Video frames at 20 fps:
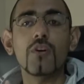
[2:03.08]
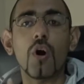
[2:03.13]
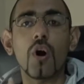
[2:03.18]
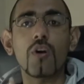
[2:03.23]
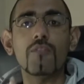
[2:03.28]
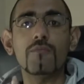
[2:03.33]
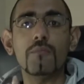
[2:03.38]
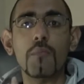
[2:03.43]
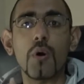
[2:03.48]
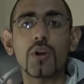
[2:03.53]

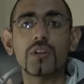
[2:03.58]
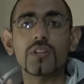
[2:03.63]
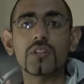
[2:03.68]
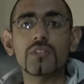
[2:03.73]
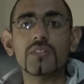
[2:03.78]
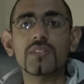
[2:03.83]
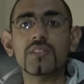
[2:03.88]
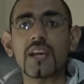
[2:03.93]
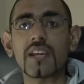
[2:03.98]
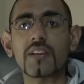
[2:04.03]
of
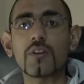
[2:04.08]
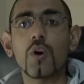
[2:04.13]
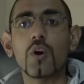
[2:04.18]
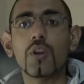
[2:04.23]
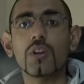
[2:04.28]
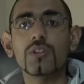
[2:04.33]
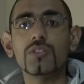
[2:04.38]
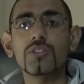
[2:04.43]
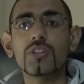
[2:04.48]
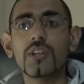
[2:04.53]
modern
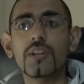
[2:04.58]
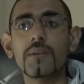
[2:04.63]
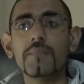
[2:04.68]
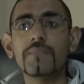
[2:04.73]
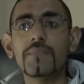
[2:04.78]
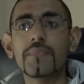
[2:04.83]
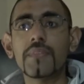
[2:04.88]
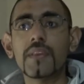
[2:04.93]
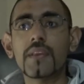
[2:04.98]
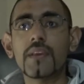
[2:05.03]
psychology.
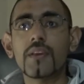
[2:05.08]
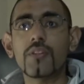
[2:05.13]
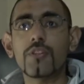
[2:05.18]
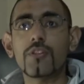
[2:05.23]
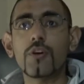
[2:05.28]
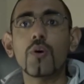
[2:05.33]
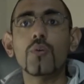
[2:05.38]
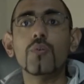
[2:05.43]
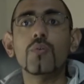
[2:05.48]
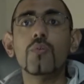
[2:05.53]

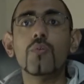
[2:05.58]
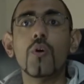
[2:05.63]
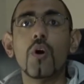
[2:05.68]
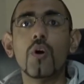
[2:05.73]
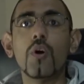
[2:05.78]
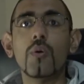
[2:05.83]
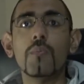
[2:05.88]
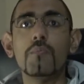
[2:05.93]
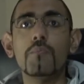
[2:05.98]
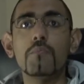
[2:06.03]

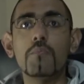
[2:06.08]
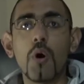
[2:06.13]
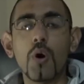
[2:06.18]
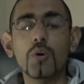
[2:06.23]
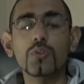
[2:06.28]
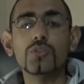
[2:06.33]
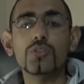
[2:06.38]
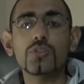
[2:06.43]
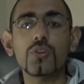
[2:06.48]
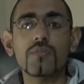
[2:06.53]
Though
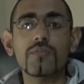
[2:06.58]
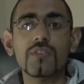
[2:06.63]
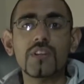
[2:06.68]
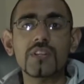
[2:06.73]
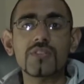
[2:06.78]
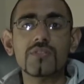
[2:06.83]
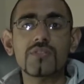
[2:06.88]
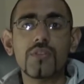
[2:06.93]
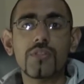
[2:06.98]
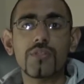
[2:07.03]
most of
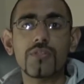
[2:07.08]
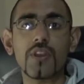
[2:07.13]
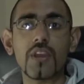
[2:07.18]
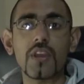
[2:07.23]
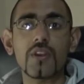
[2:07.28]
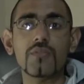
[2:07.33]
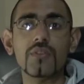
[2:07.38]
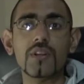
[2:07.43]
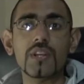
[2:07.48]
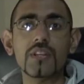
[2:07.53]
his
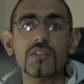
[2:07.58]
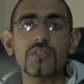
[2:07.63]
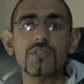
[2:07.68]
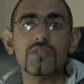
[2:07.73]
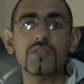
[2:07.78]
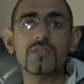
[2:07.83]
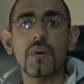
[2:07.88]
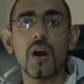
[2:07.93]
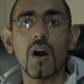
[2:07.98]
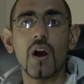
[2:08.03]

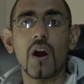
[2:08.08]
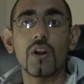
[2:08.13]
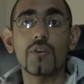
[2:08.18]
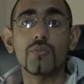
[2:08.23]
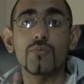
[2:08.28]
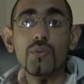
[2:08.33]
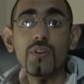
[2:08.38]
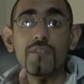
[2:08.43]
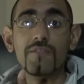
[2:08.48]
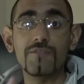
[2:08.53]
theories are
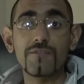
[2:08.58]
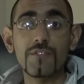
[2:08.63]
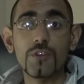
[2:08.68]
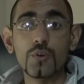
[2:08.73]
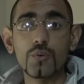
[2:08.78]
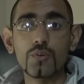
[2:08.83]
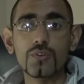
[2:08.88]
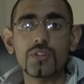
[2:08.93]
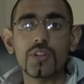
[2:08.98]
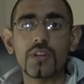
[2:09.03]

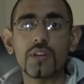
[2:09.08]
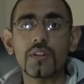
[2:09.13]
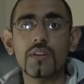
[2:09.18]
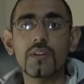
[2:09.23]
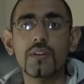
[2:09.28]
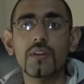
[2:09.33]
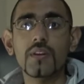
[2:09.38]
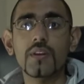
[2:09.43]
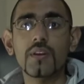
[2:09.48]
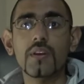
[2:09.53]

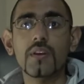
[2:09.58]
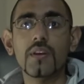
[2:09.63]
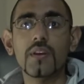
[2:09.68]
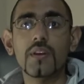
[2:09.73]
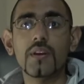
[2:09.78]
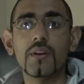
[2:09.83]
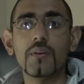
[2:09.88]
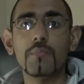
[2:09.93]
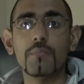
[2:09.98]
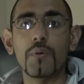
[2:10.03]
refuted,
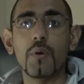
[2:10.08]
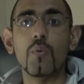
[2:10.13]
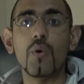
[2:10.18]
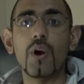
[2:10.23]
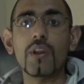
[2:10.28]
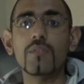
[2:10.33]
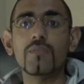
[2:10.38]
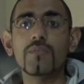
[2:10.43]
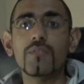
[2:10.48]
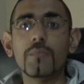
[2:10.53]
but
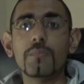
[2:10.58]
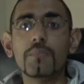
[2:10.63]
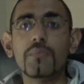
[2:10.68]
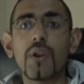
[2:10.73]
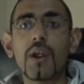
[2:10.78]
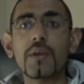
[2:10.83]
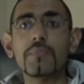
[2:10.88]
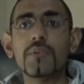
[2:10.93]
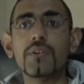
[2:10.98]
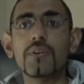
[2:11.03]
one of the
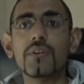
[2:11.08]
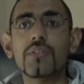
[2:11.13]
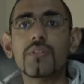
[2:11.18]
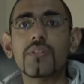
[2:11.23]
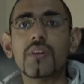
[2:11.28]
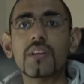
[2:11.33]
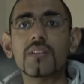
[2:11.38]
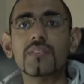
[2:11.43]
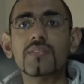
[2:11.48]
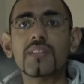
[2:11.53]
primary
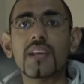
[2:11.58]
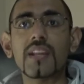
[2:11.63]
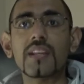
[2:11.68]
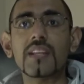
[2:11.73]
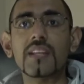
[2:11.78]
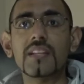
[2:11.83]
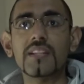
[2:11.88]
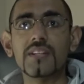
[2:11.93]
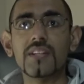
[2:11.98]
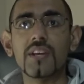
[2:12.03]
things that
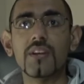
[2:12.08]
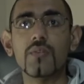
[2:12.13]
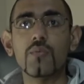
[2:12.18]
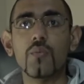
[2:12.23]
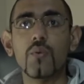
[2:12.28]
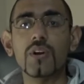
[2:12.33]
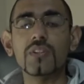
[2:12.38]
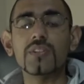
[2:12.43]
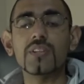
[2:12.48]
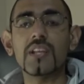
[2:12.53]
he did
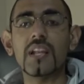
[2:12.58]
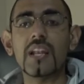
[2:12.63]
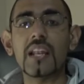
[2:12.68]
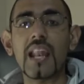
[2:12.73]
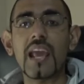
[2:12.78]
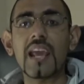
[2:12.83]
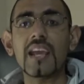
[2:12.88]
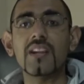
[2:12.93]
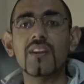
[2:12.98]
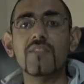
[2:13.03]
was he
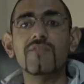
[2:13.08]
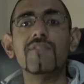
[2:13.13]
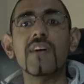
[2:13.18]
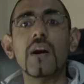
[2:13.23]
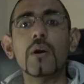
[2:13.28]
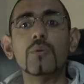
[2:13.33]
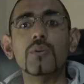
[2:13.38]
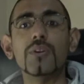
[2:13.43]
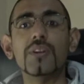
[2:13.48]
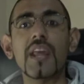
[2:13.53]
laid a
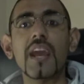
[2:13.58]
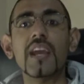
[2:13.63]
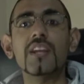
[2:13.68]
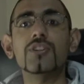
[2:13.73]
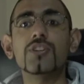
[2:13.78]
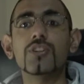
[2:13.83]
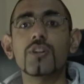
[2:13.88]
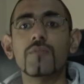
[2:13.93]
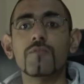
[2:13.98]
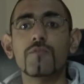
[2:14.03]

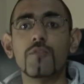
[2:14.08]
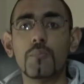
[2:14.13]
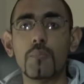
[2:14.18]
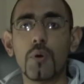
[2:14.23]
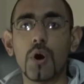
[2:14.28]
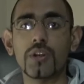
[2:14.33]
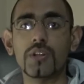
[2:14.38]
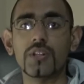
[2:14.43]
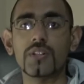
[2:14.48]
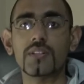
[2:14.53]
foundation for
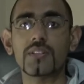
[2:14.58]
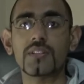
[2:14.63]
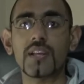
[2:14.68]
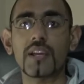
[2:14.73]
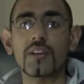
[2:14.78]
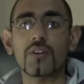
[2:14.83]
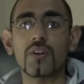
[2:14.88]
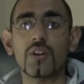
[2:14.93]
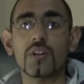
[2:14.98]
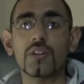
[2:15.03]
modern
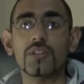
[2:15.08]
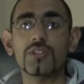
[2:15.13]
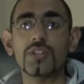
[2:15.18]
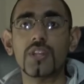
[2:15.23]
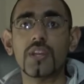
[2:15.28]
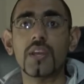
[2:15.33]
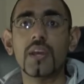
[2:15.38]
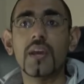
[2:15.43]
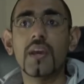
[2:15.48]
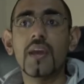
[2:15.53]

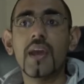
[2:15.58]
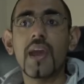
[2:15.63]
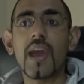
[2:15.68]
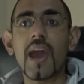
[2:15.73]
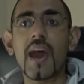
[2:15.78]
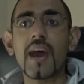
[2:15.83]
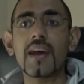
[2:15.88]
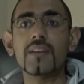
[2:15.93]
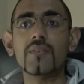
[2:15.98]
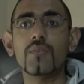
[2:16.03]
psychology.
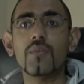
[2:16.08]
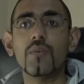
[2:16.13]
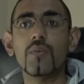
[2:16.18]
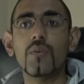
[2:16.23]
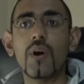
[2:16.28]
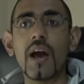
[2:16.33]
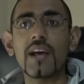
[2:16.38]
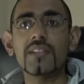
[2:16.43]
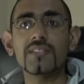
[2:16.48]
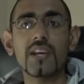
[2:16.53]
And
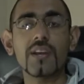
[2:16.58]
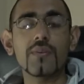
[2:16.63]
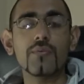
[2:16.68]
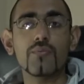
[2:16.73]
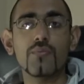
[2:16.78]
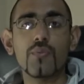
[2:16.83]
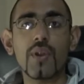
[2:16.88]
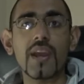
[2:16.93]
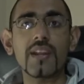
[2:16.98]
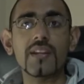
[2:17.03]
as I
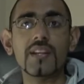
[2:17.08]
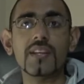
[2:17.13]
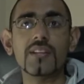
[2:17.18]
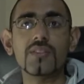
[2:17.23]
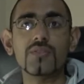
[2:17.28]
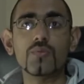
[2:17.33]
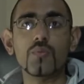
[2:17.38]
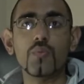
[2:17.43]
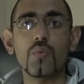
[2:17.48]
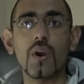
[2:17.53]
read
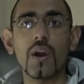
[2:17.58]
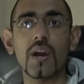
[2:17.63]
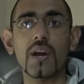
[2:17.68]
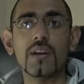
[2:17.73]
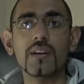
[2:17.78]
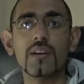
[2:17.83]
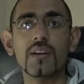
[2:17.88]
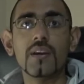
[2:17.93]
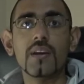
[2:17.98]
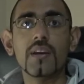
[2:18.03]
his
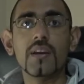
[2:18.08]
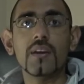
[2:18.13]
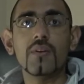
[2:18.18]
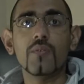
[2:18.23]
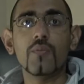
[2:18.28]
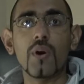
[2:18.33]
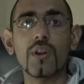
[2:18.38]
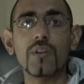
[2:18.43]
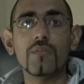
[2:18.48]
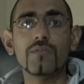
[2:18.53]
work,
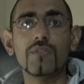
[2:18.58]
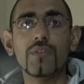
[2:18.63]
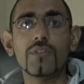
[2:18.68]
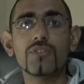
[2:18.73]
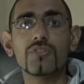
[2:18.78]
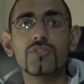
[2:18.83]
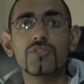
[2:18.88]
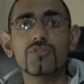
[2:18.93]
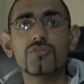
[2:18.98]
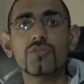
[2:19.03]
one of the
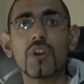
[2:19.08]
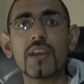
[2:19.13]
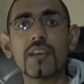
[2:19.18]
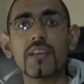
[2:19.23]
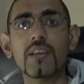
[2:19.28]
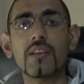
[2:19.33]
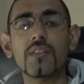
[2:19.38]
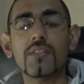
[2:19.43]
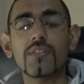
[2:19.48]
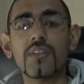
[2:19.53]

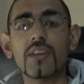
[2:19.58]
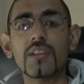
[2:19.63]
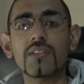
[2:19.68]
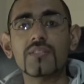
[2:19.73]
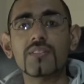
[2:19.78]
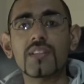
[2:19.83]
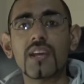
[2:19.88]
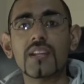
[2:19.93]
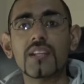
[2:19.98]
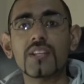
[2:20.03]
striking
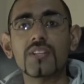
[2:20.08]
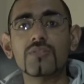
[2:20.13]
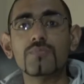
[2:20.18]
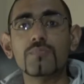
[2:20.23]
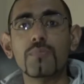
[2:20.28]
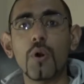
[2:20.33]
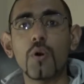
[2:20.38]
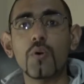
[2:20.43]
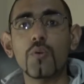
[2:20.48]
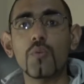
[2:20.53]
things that he
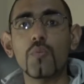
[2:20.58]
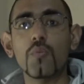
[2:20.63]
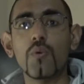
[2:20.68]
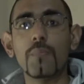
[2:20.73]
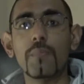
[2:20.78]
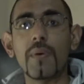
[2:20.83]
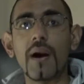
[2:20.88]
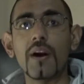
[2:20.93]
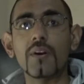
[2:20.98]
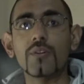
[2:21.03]
spoke
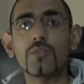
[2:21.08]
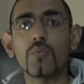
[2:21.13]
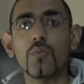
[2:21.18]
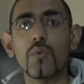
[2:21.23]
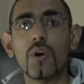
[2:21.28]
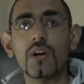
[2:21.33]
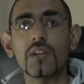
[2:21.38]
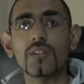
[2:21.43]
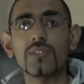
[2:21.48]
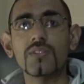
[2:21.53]
about
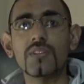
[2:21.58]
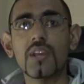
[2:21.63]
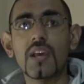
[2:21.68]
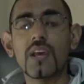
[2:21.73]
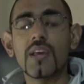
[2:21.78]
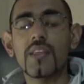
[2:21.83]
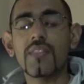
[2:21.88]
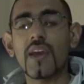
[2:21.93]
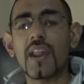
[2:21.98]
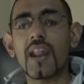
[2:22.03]
was
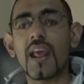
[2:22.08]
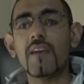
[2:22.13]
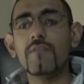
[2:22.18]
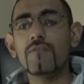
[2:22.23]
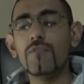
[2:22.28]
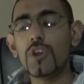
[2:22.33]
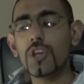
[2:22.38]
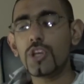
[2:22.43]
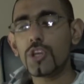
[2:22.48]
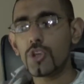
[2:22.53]
that
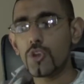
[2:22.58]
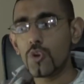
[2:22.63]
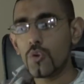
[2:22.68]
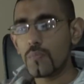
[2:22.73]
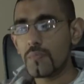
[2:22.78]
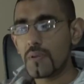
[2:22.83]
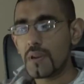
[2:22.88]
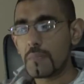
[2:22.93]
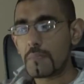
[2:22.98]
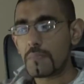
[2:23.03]
every
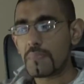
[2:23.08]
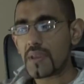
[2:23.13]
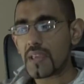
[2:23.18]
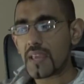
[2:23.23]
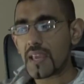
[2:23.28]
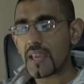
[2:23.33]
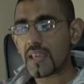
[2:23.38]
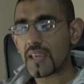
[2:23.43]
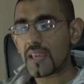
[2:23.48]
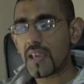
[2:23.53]
human
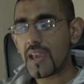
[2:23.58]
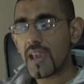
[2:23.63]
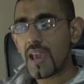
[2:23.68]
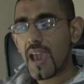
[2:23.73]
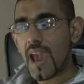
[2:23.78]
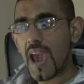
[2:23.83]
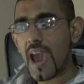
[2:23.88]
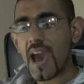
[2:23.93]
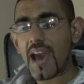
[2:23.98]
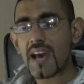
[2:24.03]
being
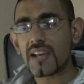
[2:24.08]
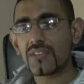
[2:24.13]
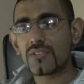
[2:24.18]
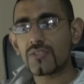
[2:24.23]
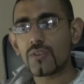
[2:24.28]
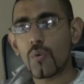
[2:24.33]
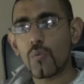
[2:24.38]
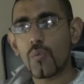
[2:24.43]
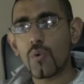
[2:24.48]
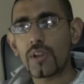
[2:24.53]

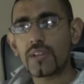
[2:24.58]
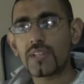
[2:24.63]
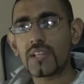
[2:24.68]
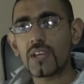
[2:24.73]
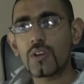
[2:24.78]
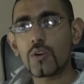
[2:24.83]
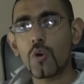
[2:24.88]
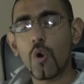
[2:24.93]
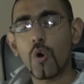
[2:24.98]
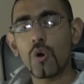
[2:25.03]
has what
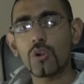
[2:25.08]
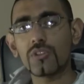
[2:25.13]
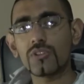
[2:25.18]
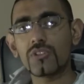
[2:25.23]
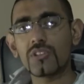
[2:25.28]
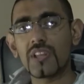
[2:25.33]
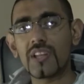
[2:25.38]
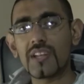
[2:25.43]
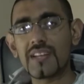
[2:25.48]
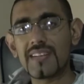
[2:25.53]
he
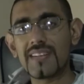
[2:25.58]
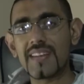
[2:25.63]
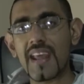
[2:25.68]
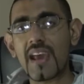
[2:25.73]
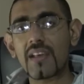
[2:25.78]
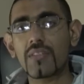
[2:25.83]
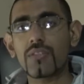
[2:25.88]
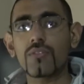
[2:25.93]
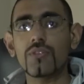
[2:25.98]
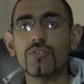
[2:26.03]
calls the
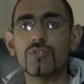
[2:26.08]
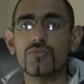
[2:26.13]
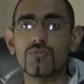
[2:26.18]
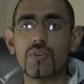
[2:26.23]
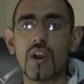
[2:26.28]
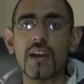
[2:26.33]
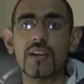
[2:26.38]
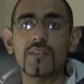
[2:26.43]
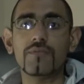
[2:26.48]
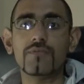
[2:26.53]
death
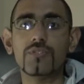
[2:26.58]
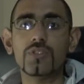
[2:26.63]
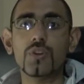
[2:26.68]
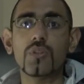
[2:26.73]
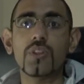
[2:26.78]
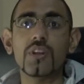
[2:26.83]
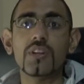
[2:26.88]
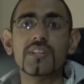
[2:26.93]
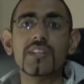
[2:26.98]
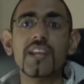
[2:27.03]
drive. So
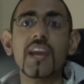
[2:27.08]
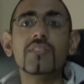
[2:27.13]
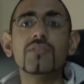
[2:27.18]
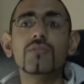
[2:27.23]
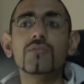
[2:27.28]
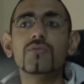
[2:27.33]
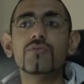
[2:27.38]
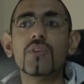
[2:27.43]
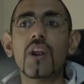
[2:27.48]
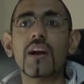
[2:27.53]
the
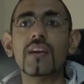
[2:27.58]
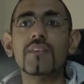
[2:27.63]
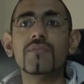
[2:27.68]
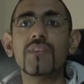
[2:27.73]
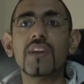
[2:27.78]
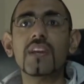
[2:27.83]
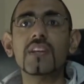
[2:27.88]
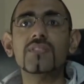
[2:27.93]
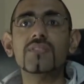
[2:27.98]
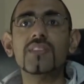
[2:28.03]
death drive
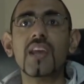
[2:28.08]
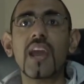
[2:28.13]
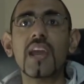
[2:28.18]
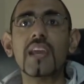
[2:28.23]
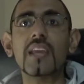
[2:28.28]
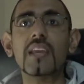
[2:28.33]
is